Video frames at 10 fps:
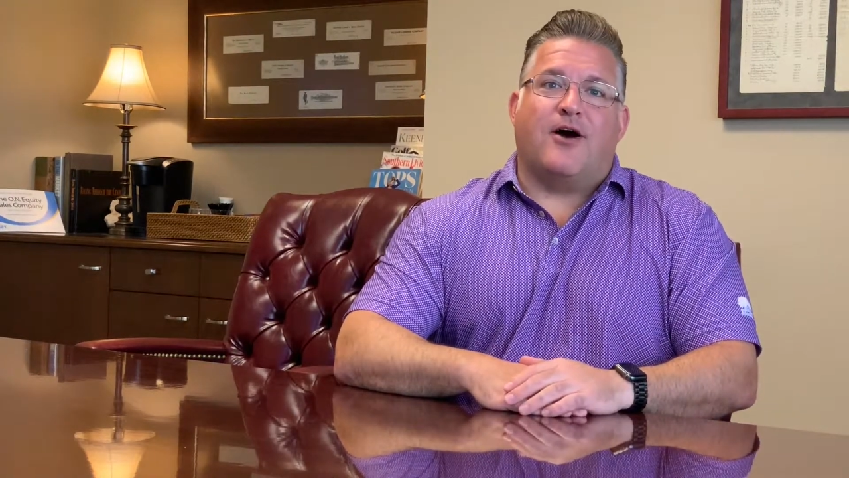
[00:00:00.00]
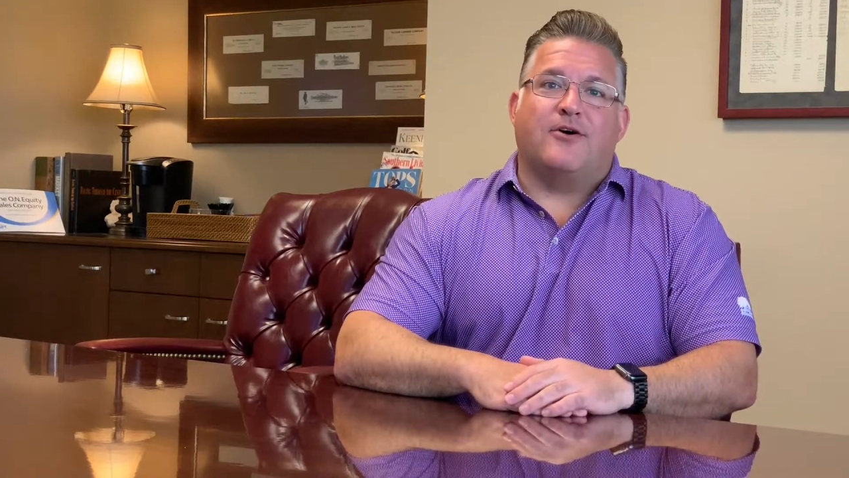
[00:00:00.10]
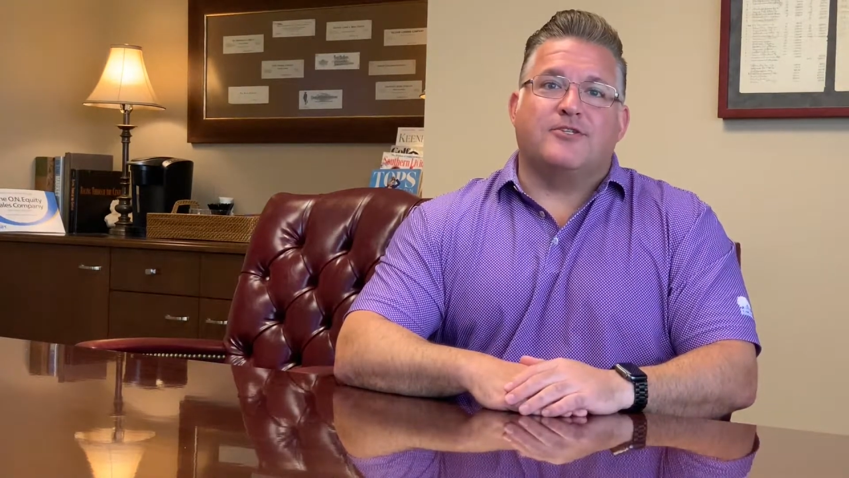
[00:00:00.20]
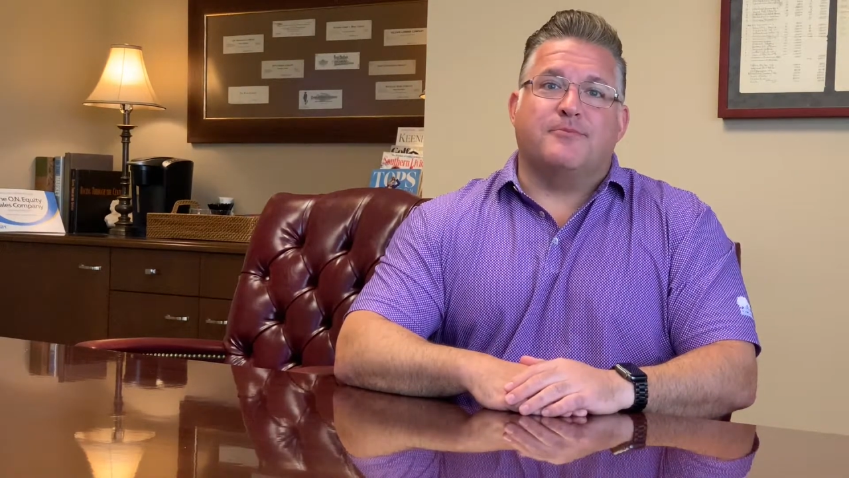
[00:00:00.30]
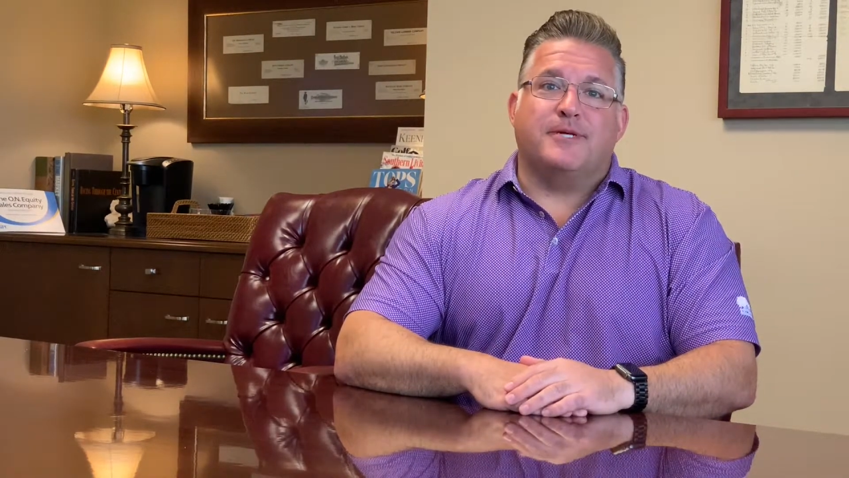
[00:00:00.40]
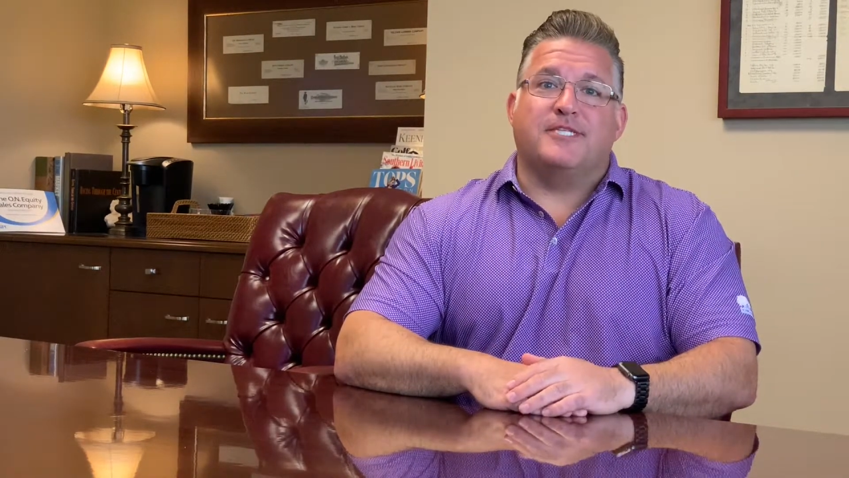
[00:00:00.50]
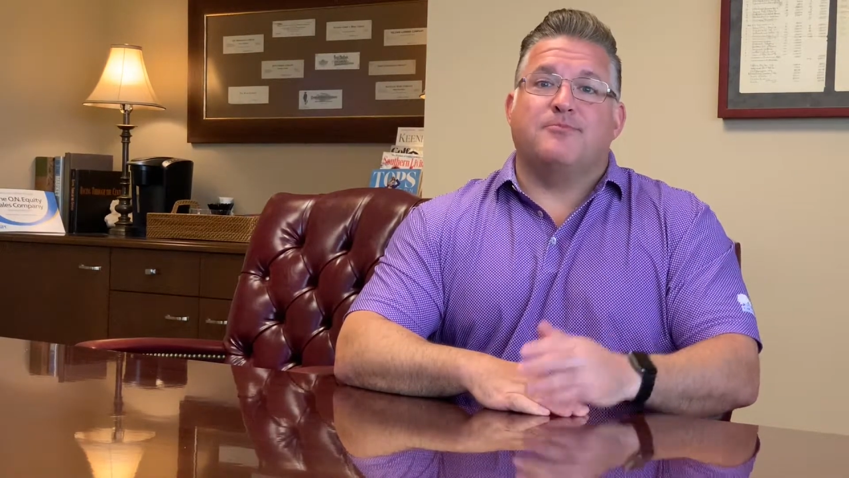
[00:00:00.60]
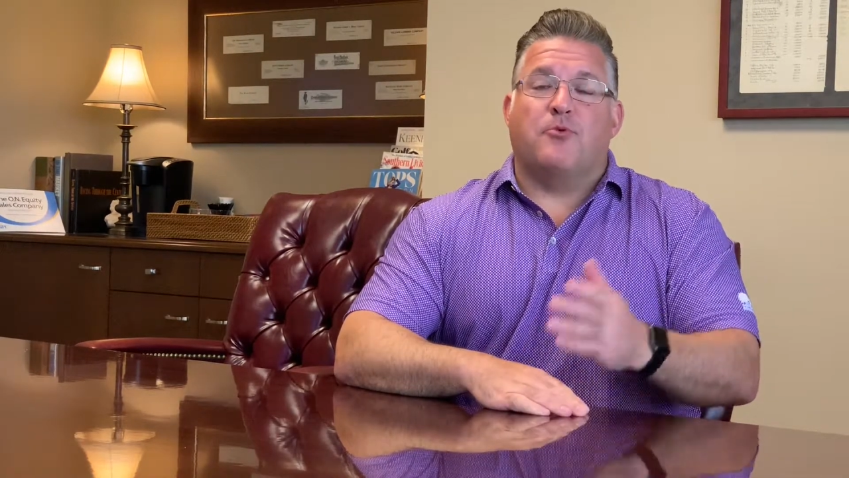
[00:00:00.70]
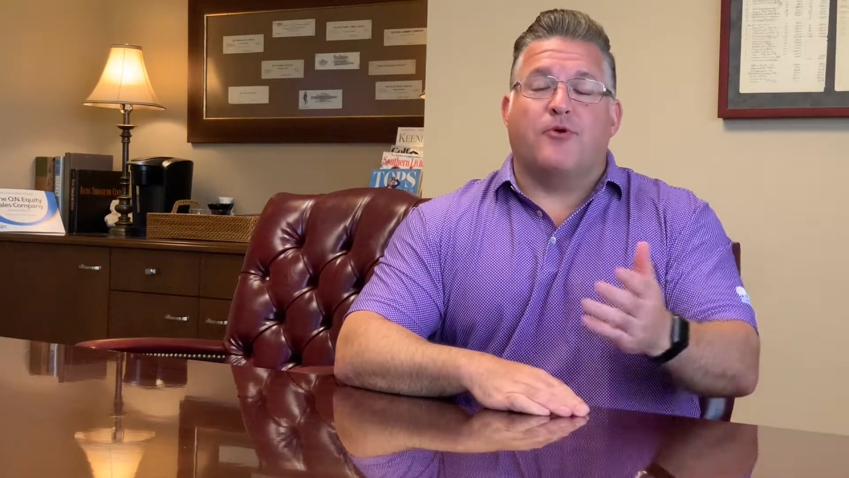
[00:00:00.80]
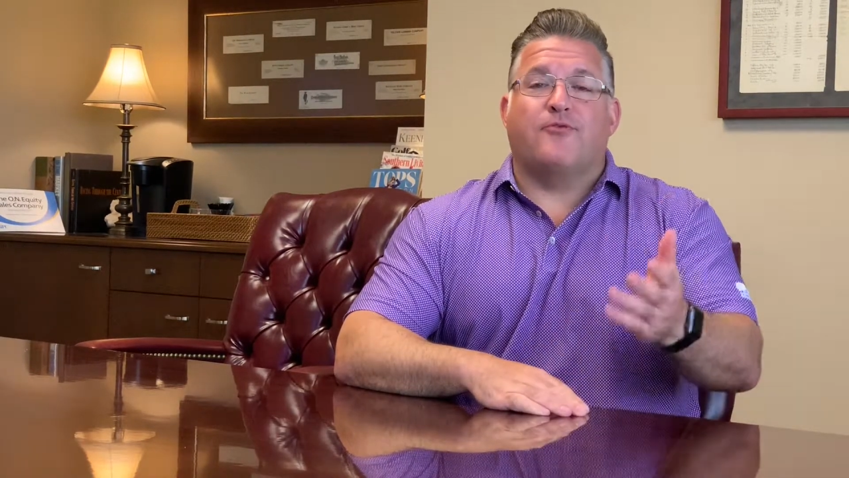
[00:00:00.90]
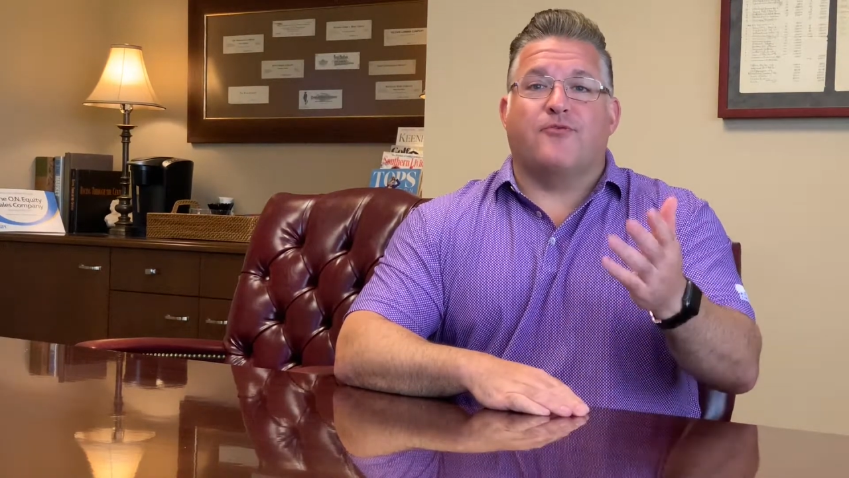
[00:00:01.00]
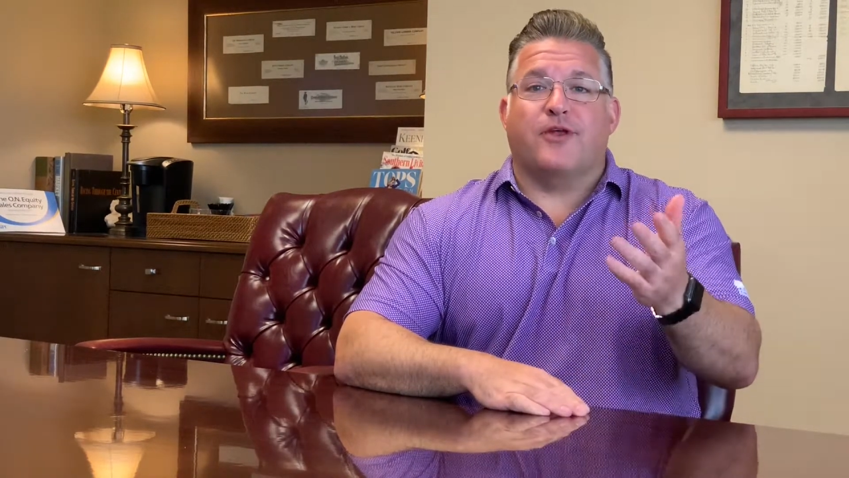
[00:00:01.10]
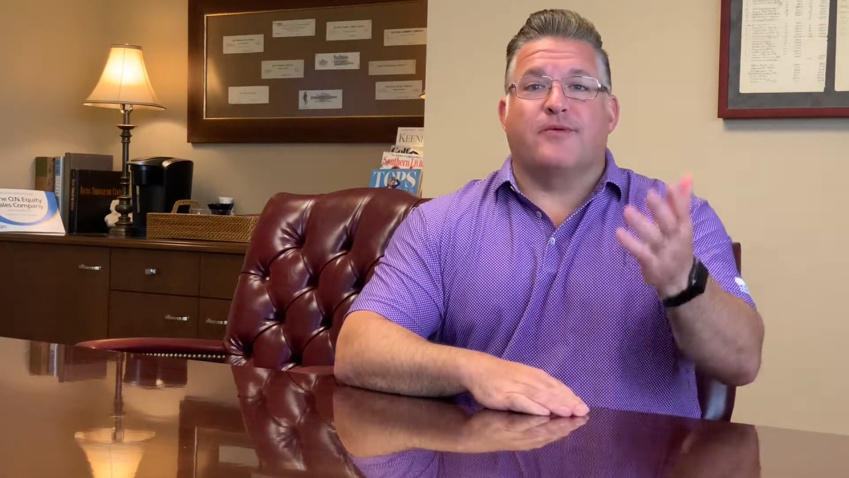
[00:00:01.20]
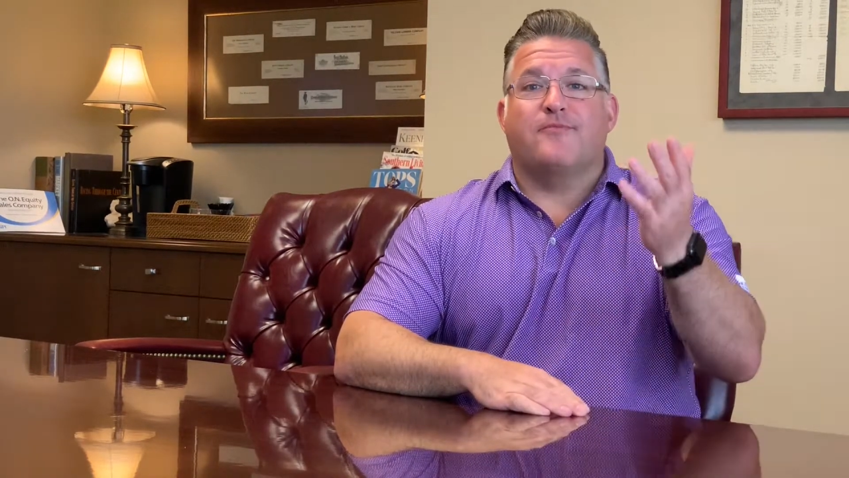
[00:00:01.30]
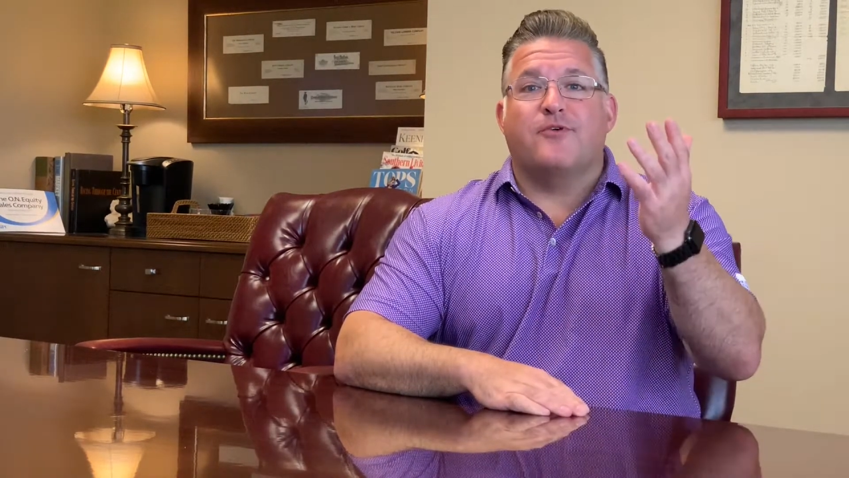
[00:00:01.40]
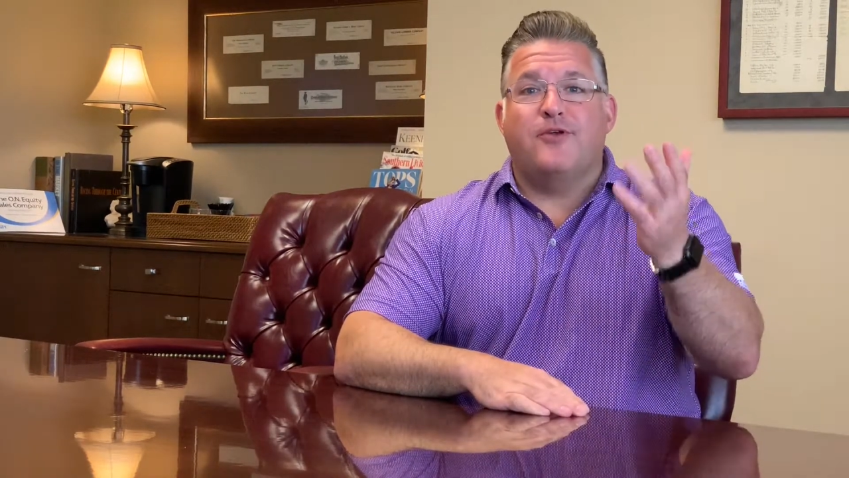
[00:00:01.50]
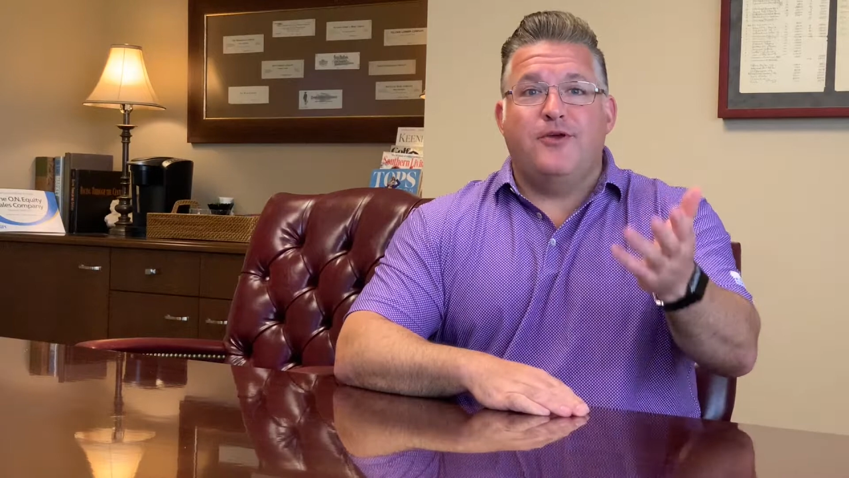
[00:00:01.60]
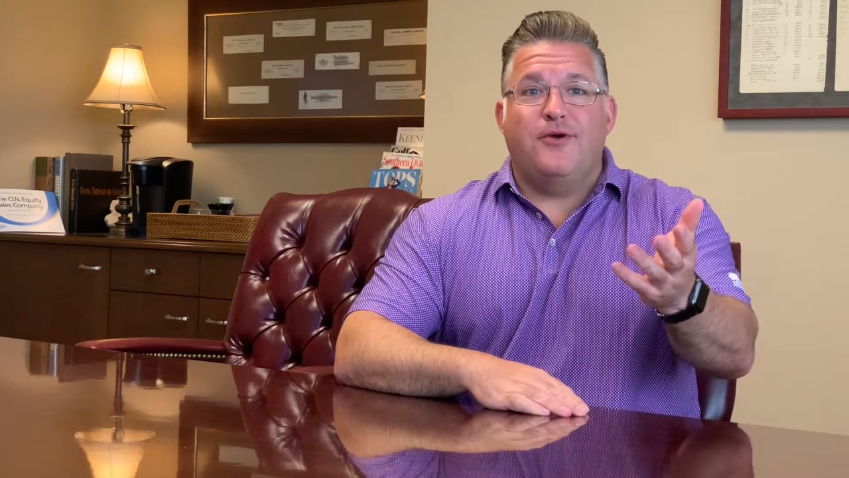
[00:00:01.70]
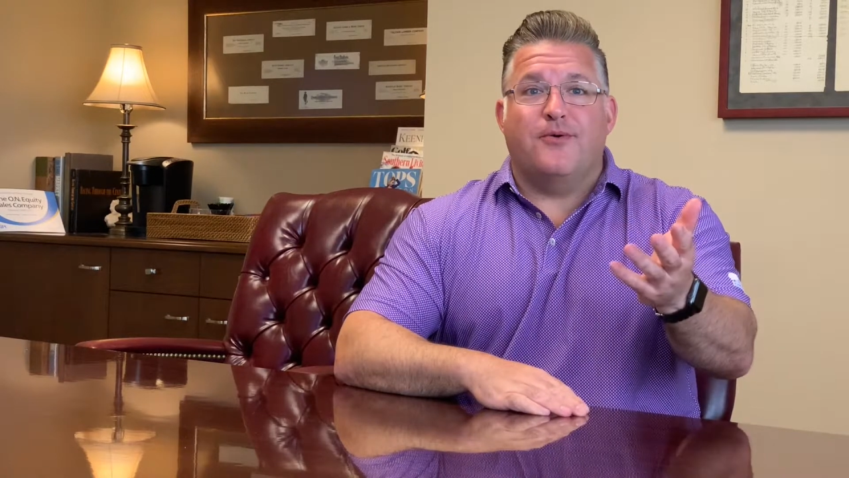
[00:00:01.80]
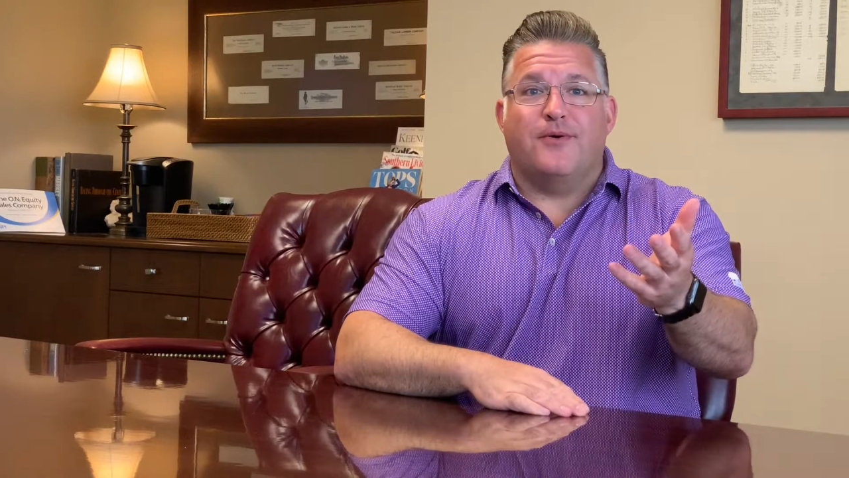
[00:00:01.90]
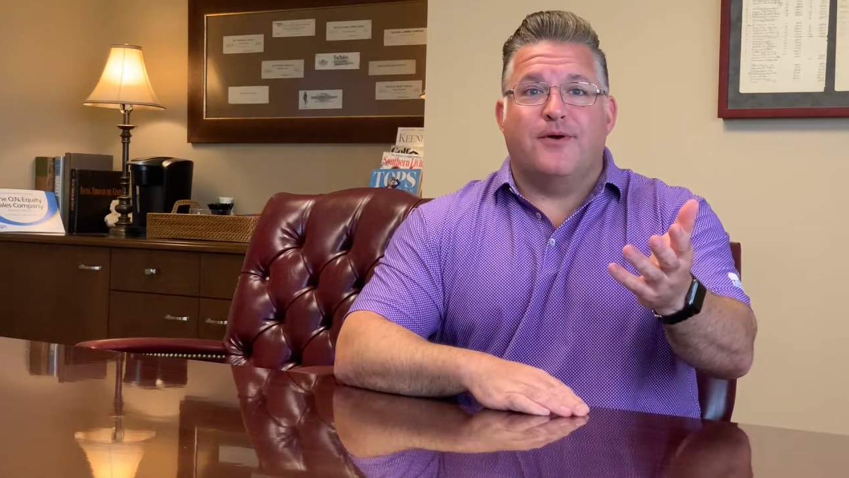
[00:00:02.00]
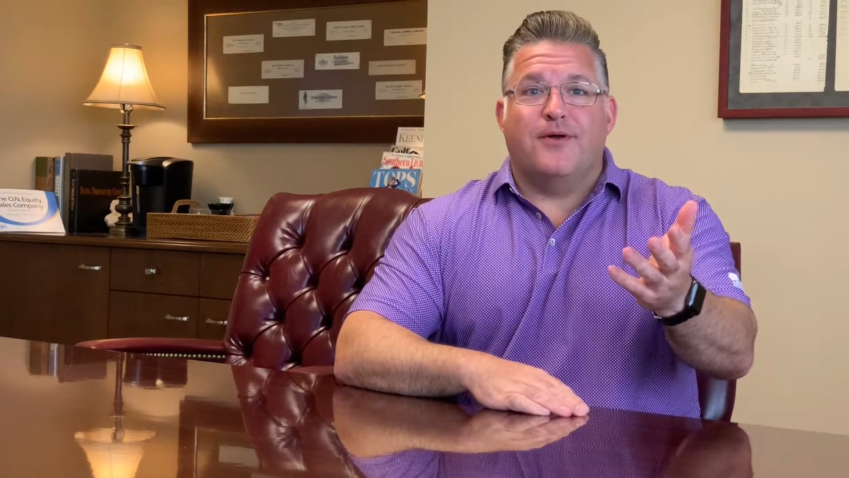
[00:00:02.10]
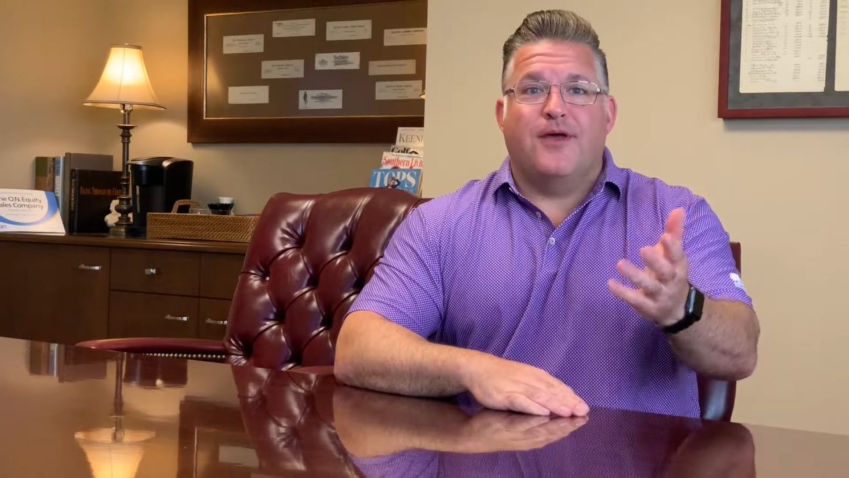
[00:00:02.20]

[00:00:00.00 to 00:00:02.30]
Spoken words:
also means more freedom for you.